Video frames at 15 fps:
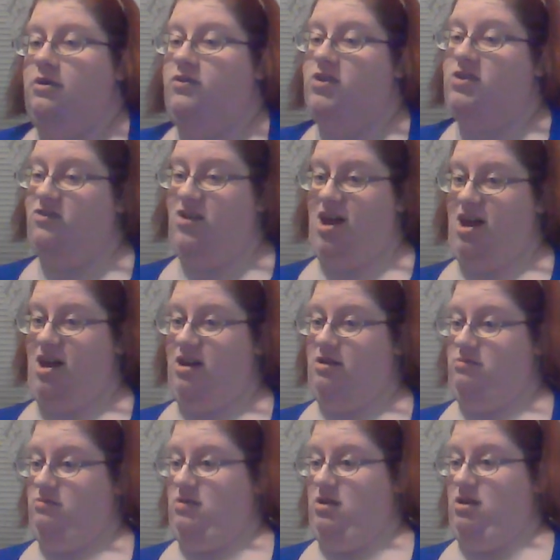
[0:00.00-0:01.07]
If it's a fad,
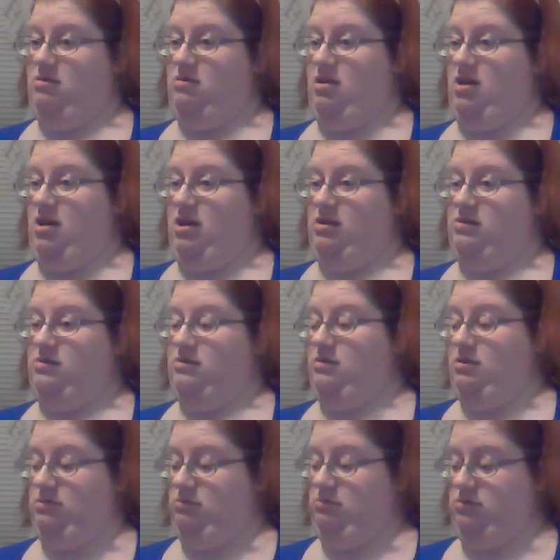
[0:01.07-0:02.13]
then I guess
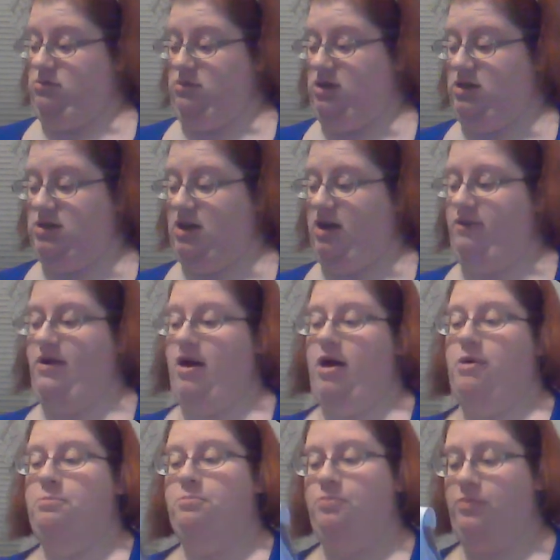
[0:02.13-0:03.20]
it's not a
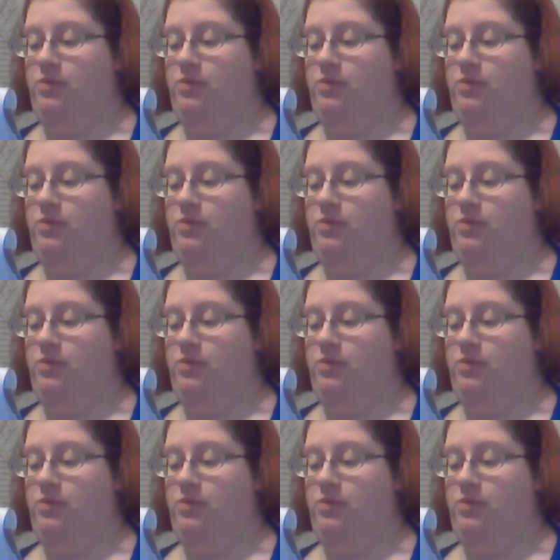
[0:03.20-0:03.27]
fad.